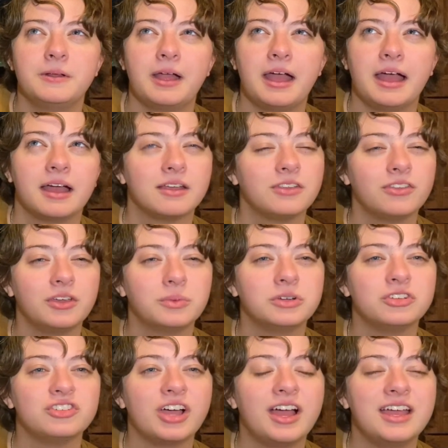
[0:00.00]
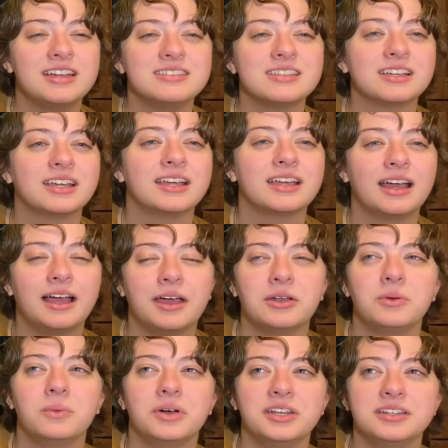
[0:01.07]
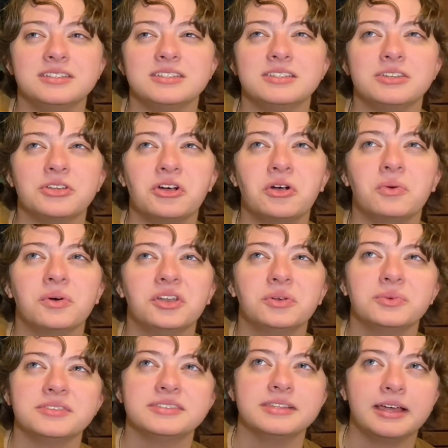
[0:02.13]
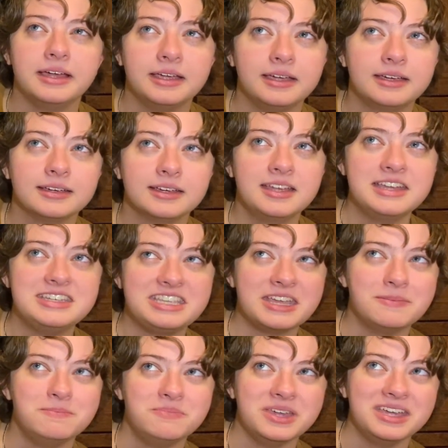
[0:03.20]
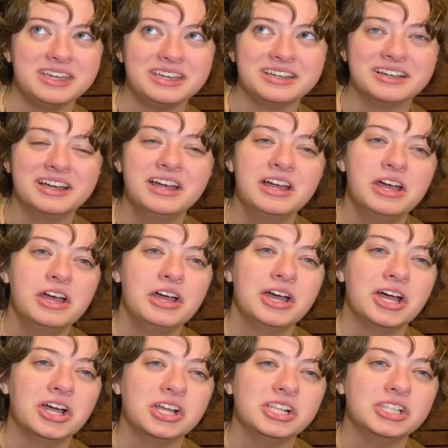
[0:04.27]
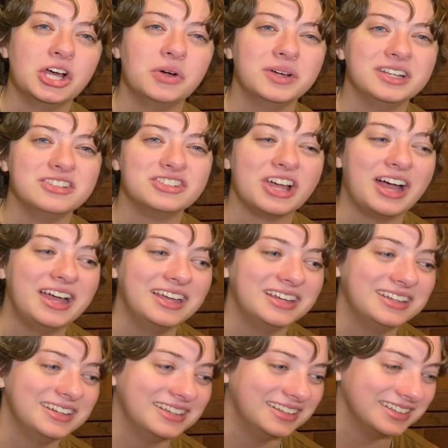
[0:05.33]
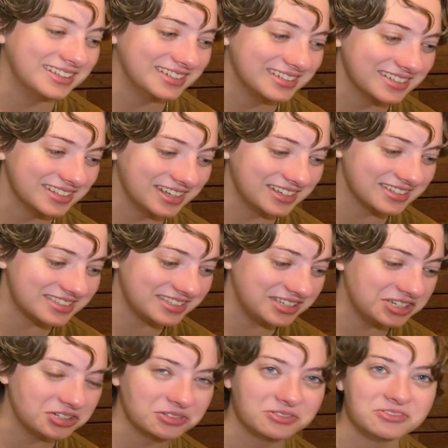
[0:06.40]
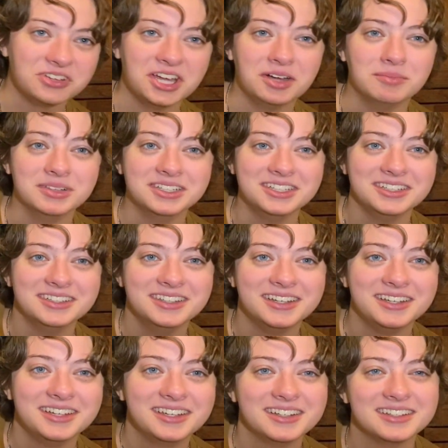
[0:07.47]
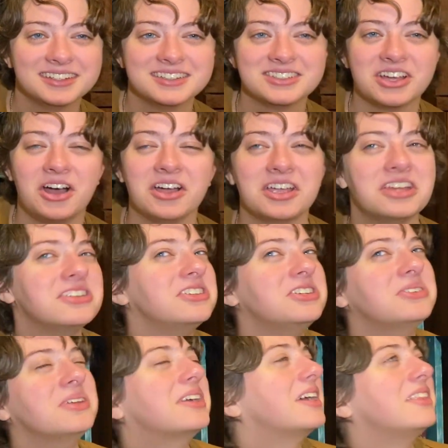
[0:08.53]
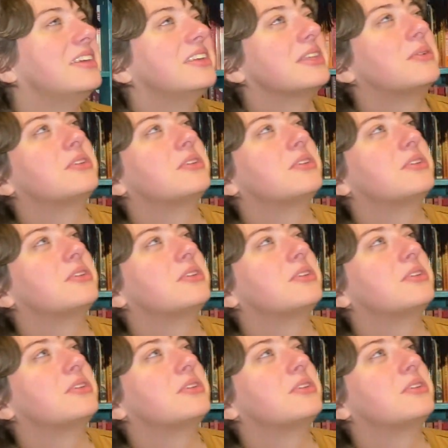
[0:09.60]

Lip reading: as they were giants. Like I kind of wanted to know what it was like to be a glowing giant and then to like see your family like talking to you. Like I think that